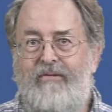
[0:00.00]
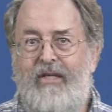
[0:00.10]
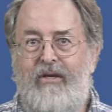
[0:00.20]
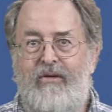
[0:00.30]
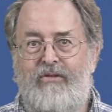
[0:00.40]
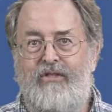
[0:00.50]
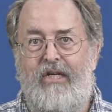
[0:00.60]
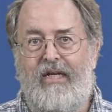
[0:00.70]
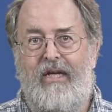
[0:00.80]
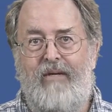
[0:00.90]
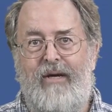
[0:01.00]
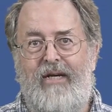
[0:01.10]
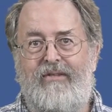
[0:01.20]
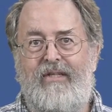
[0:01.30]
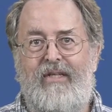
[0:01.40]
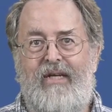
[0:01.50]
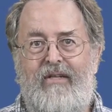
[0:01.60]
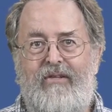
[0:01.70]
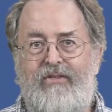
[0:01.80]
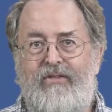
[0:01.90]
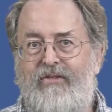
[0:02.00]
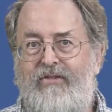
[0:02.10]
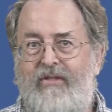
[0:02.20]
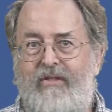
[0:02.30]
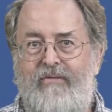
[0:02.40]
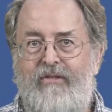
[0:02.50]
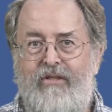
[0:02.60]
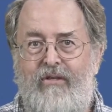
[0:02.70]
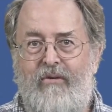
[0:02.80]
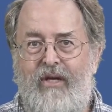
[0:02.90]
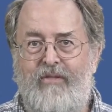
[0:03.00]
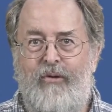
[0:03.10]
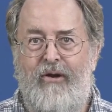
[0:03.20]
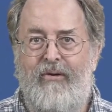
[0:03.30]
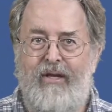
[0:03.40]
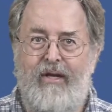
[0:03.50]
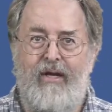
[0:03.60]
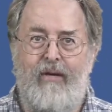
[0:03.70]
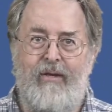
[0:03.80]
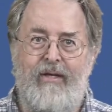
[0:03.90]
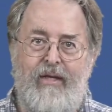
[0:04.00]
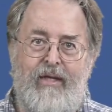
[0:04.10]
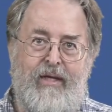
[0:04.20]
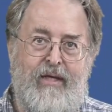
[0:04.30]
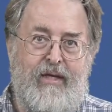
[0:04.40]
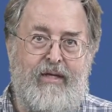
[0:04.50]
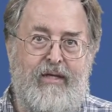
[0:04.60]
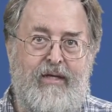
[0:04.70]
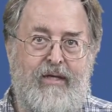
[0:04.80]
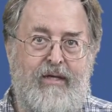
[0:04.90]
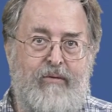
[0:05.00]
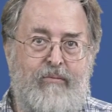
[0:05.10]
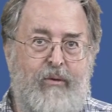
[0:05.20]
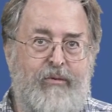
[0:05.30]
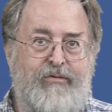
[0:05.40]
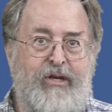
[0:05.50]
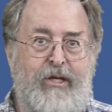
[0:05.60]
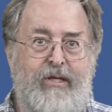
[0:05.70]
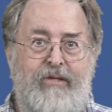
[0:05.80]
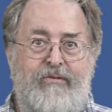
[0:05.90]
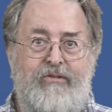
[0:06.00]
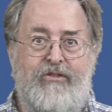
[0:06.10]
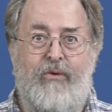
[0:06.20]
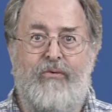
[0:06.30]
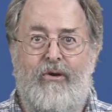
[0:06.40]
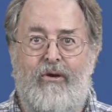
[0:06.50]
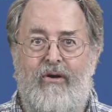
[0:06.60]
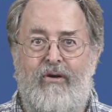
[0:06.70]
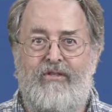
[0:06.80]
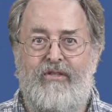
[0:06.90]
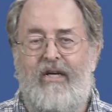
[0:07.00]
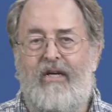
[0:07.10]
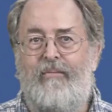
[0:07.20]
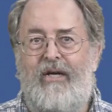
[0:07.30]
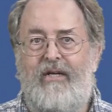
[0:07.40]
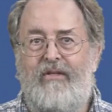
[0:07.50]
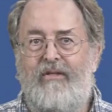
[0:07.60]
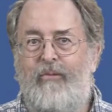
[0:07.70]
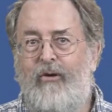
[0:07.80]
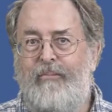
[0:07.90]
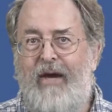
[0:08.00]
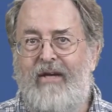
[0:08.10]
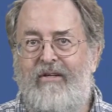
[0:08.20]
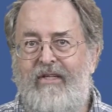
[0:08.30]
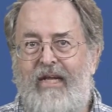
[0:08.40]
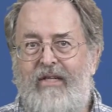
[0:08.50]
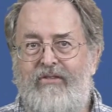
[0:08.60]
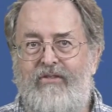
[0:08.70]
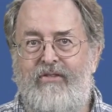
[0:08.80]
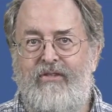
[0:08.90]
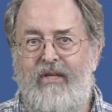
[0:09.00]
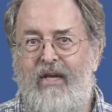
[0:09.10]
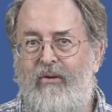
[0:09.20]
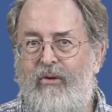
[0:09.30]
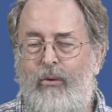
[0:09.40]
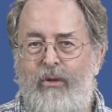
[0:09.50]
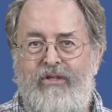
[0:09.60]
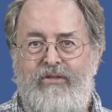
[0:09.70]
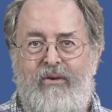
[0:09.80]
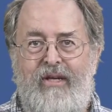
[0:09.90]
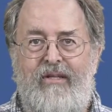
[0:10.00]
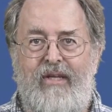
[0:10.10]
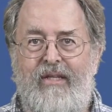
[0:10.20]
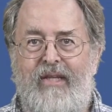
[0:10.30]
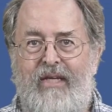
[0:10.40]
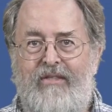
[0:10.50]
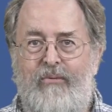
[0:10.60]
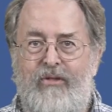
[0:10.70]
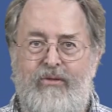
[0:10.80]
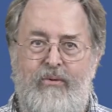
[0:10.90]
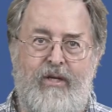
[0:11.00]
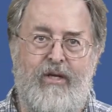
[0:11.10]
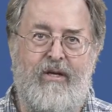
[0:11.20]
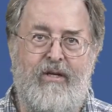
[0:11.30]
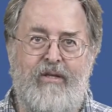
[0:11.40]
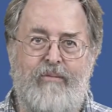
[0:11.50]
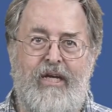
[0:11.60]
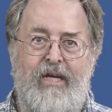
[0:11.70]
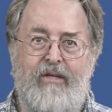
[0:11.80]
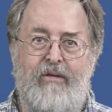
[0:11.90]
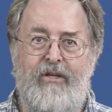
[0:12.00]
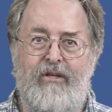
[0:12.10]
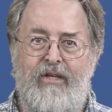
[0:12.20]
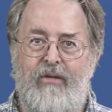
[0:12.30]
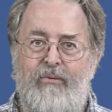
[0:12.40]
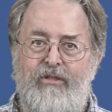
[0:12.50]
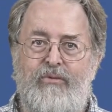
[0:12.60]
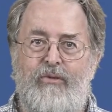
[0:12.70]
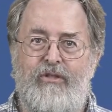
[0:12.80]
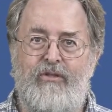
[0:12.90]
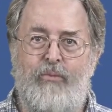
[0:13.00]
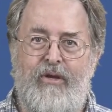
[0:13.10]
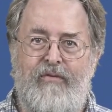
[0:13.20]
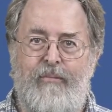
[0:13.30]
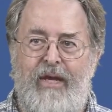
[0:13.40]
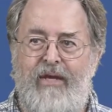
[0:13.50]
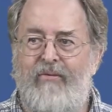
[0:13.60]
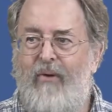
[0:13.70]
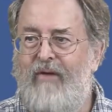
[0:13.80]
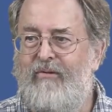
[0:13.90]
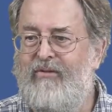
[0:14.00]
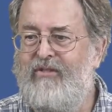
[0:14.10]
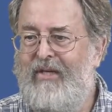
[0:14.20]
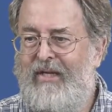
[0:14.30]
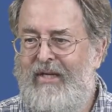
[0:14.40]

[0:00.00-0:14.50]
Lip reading: the videos talking about the analysis of the tallgrass prairie in Iowa. What we've done so far is talk about the point pattern analysis, and now we're going to try to link that to what's going on in the plant community, which was one of the main drivers